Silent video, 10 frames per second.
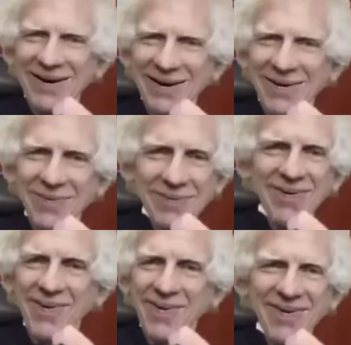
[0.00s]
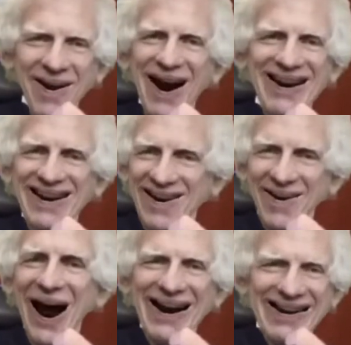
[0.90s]
it. Oh, goodness
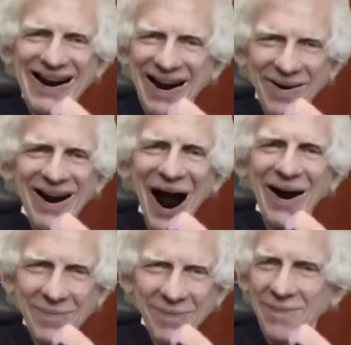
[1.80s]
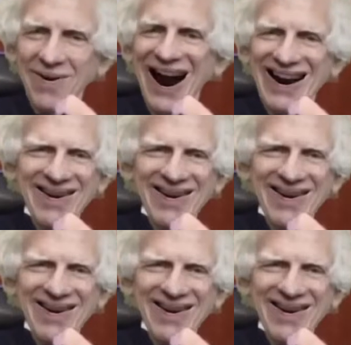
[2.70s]
gracious. Are you taking my picture?